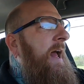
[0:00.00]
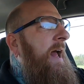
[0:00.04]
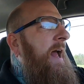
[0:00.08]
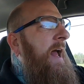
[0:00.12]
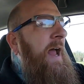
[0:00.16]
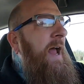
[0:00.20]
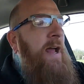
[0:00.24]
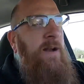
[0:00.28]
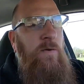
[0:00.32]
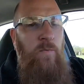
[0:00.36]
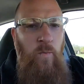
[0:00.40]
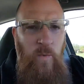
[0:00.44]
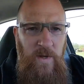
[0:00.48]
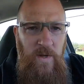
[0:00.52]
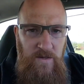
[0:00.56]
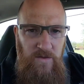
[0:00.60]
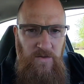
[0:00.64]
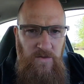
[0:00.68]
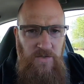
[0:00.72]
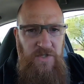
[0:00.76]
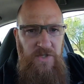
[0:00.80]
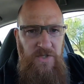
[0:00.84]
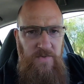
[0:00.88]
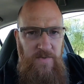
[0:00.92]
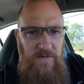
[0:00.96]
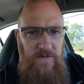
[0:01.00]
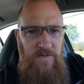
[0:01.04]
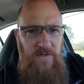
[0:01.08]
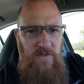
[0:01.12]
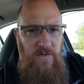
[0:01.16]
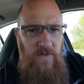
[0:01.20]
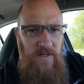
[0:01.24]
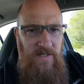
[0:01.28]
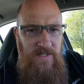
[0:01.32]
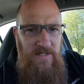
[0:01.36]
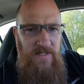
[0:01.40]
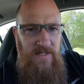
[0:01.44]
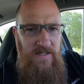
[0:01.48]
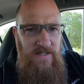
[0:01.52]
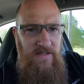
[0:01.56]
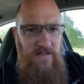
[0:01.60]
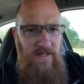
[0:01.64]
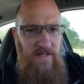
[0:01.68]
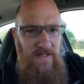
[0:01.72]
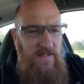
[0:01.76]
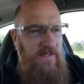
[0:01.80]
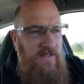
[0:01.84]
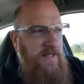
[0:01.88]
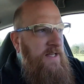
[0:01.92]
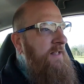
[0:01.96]
and willed you into
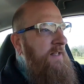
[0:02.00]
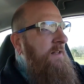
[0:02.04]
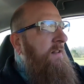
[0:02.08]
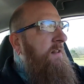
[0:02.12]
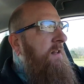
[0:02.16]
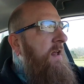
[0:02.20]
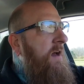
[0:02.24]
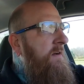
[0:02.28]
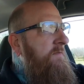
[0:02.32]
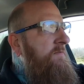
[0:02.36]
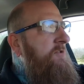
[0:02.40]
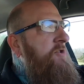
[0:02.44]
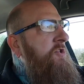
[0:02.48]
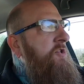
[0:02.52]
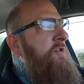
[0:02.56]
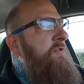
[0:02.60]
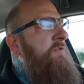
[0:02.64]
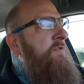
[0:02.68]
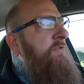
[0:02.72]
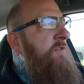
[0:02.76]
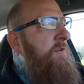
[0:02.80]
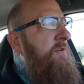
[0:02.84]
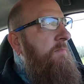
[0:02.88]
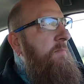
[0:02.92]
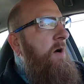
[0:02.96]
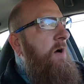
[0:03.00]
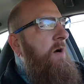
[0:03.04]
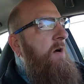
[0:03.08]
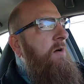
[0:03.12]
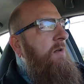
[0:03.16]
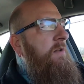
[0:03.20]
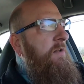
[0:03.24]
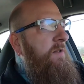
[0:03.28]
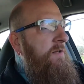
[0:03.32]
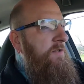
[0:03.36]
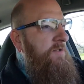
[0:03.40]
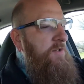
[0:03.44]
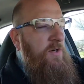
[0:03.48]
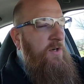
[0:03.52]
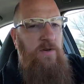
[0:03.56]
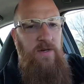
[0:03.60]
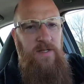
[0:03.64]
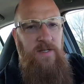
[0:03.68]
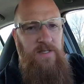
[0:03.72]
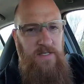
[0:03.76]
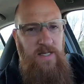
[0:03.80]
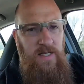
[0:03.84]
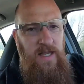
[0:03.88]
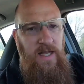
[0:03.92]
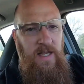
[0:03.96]
existence. He loved you from all
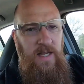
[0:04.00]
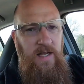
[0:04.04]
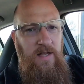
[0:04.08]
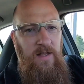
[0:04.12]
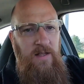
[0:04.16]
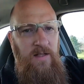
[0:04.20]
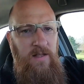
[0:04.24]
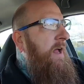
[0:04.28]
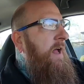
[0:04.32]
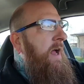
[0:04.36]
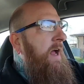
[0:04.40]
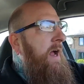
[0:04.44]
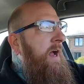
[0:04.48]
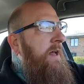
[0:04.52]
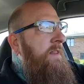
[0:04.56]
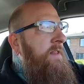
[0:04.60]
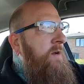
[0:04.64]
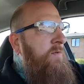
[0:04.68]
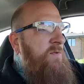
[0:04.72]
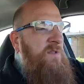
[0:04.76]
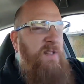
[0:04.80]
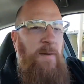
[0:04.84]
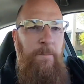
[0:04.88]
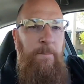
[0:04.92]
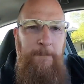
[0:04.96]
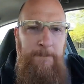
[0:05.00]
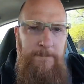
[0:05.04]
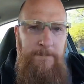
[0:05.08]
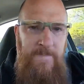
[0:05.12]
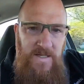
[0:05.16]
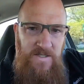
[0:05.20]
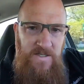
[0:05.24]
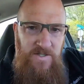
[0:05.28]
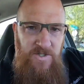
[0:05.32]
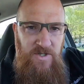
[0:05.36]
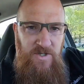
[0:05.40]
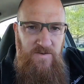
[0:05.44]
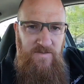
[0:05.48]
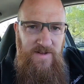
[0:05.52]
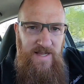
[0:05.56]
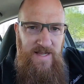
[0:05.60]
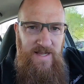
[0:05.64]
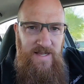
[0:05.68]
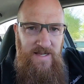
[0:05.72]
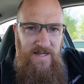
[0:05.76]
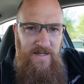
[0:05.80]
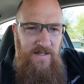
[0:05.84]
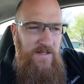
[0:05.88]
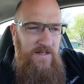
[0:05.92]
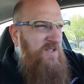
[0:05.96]
eternity. And there was a bunch of
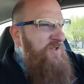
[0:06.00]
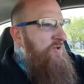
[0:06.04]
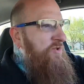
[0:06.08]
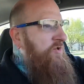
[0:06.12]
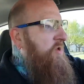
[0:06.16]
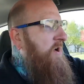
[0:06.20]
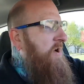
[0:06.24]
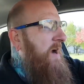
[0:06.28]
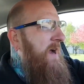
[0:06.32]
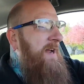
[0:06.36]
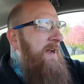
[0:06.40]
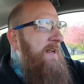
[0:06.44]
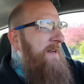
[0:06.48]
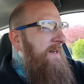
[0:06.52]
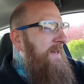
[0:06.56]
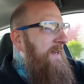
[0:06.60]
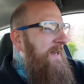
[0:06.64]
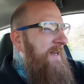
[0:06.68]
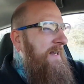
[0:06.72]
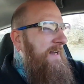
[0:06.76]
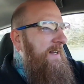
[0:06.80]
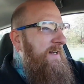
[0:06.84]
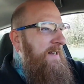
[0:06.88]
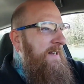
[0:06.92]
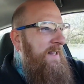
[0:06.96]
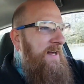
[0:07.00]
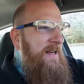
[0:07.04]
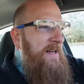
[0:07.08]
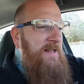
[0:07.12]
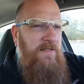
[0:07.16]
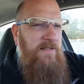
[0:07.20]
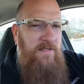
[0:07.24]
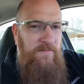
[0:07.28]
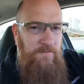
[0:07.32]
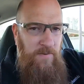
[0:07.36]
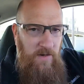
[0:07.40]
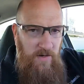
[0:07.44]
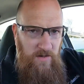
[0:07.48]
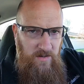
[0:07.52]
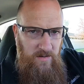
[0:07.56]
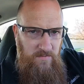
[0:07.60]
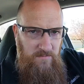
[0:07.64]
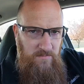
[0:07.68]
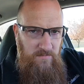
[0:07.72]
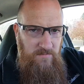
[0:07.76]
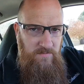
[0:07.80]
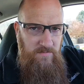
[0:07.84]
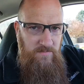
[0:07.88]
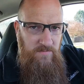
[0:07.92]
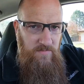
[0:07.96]
eggs trying to get into that
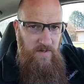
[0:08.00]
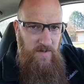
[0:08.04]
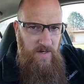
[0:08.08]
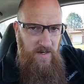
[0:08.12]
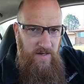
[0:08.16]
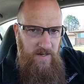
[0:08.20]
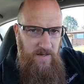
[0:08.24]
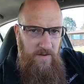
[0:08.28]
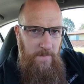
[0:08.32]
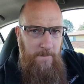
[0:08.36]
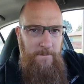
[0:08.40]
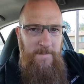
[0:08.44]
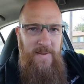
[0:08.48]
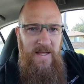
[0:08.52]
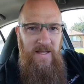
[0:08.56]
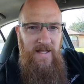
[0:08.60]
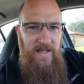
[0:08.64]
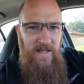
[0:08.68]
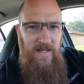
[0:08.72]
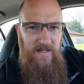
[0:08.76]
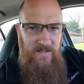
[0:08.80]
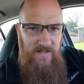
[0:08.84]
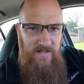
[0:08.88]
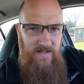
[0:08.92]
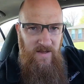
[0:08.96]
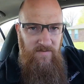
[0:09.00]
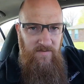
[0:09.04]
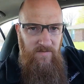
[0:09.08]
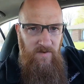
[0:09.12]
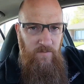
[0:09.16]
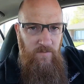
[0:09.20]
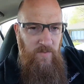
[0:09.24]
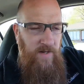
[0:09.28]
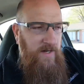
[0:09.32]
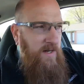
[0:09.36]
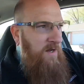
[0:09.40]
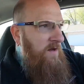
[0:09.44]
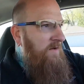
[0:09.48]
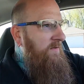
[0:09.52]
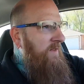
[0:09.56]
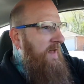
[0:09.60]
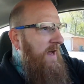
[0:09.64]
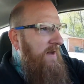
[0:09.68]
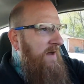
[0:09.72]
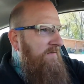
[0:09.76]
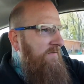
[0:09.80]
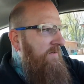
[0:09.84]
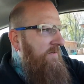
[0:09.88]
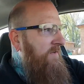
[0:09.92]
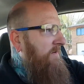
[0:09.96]
sperm, right? Millions of them. We know
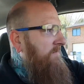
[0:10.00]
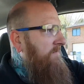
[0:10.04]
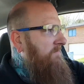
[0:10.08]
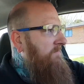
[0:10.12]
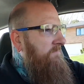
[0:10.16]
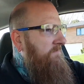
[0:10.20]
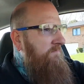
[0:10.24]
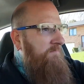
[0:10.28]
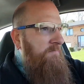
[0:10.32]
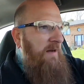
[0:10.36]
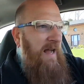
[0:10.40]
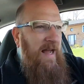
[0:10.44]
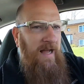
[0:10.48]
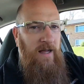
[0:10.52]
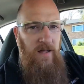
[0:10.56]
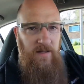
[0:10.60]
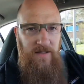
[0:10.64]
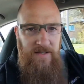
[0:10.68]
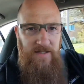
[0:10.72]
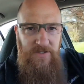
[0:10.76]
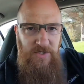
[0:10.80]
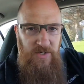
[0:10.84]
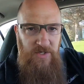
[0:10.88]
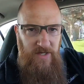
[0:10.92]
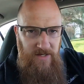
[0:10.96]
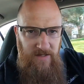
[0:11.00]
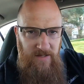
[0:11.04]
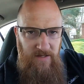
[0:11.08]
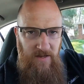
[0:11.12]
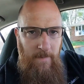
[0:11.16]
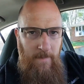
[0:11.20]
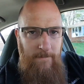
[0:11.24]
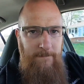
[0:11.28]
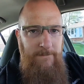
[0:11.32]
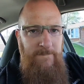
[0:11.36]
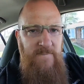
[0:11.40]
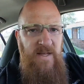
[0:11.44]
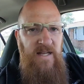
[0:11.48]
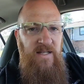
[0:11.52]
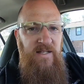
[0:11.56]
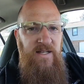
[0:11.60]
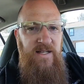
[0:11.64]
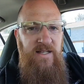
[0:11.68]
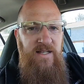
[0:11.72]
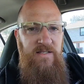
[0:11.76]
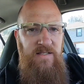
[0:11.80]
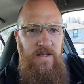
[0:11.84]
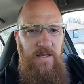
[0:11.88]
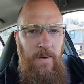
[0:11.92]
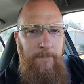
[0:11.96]
that from biology.
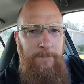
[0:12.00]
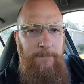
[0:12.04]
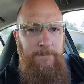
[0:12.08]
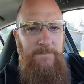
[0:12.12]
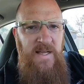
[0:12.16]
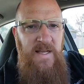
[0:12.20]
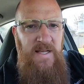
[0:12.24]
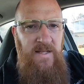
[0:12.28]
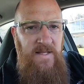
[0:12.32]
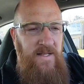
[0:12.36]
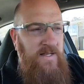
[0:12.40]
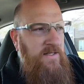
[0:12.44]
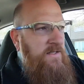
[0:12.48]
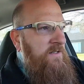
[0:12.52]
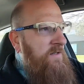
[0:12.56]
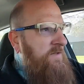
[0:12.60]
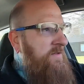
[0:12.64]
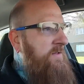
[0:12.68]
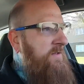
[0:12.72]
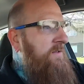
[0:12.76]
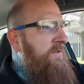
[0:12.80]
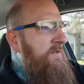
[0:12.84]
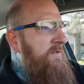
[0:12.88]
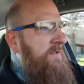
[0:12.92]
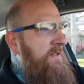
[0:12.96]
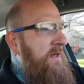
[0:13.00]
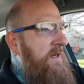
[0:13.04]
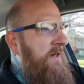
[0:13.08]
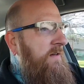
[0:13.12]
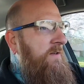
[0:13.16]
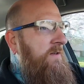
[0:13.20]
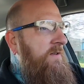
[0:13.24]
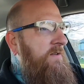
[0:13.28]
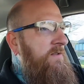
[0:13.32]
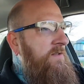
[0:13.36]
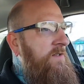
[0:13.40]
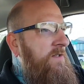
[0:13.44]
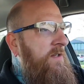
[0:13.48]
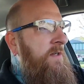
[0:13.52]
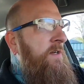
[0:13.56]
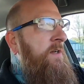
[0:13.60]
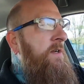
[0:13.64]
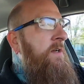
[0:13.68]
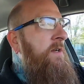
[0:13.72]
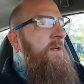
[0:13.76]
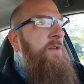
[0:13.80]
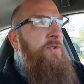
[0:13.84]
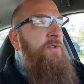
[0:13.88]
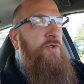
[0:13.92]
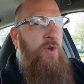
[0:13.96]
Millions and millions of those little suckers
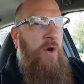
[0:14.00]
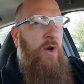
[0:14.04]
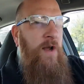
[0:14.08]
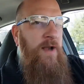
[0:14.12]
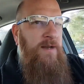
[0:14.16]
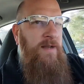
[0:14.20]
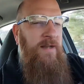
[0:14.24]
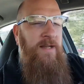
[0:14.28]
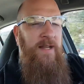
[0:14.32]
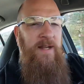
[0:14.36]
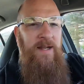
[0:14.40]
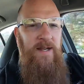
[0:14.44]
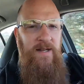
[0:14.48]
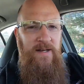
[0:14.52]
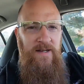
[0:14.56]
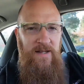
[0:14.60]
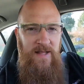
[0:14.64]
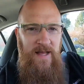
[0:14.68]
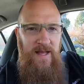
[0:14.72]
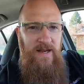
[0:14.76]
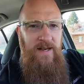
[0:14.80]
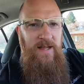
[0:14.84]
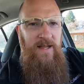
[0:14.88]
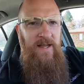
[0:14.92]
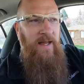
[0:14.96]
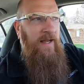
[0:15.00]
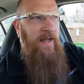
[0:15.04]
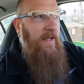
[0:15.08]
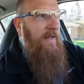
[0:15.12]
trying to get into that egg.